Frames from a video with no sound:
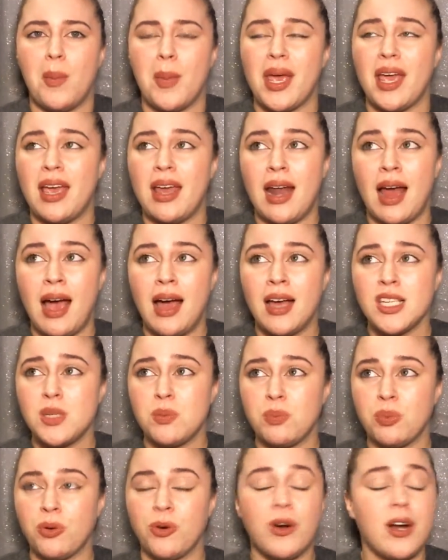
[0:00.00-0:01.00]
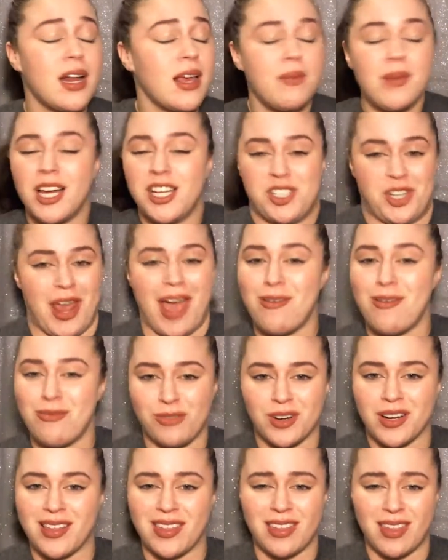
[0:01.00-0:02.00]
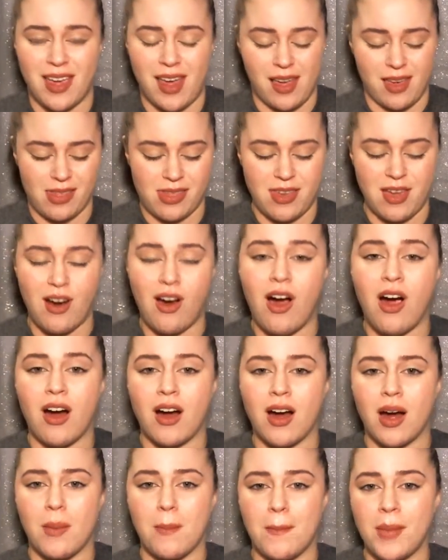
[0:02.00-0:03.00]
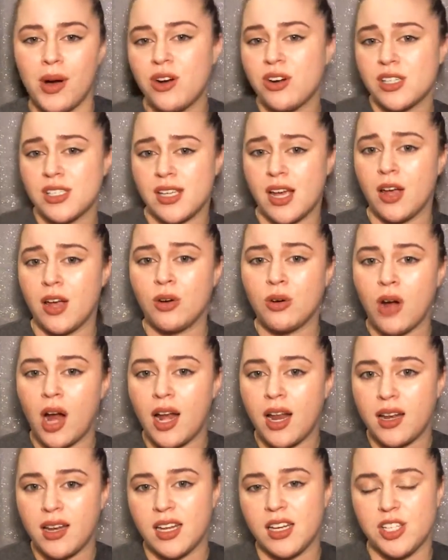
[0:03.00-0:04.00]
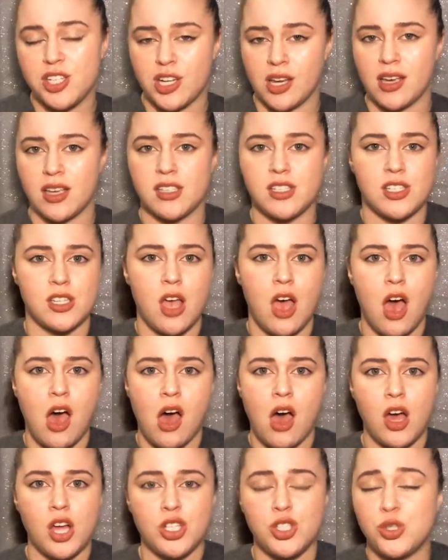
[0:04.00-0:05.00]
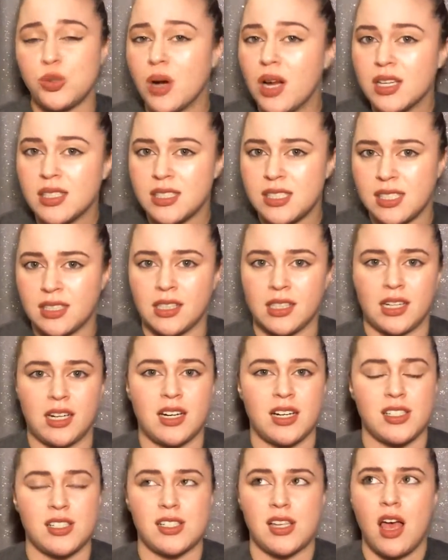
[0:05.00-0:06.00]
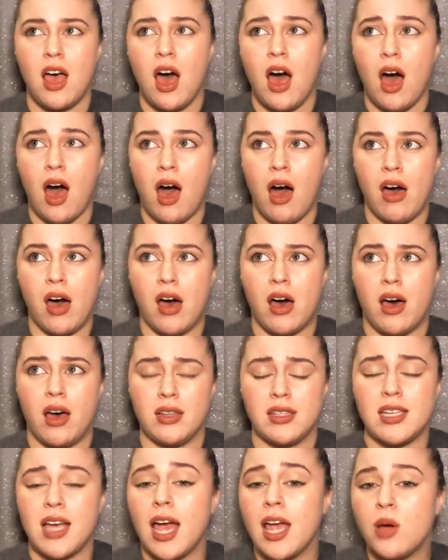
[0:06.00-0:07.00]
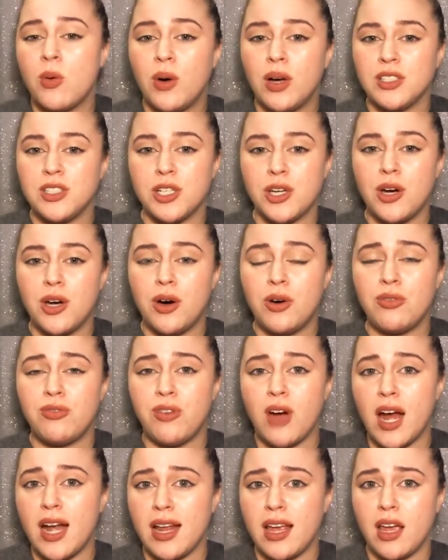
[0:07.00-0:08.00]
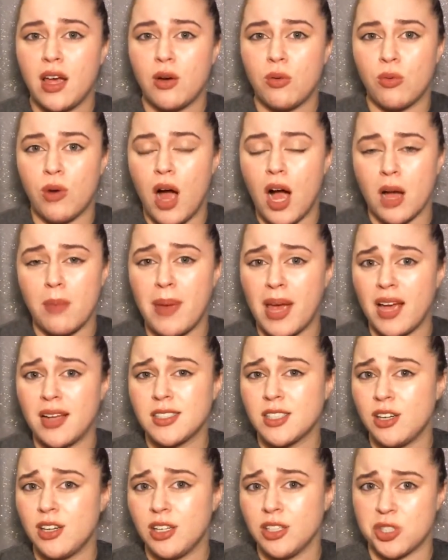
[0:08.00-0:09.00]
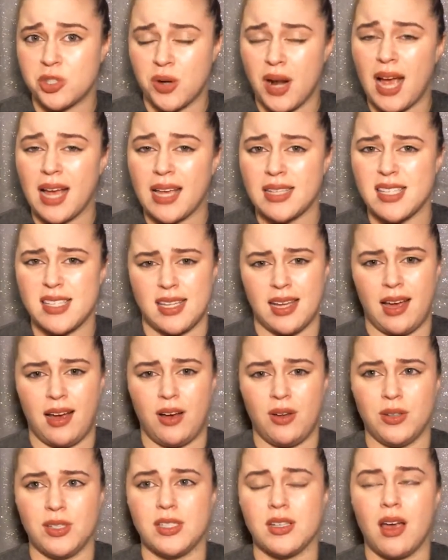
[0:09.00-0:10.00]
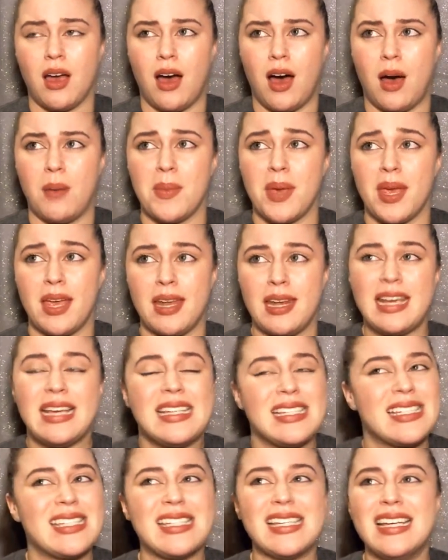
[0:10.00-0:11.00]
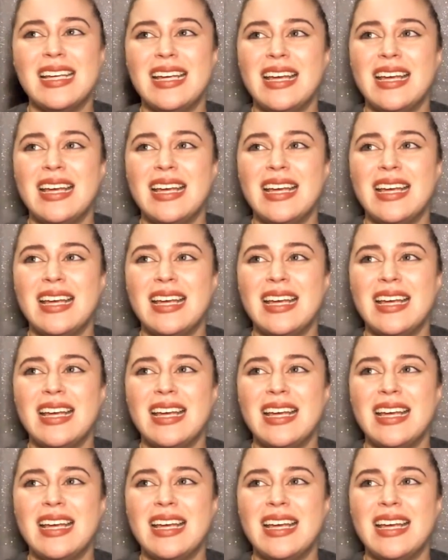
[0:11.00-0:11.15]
It has pretty much everything. There are motorcycle riding ninjas, drug dealers, a taekwondo fighting rock band called Dragon Sound. It is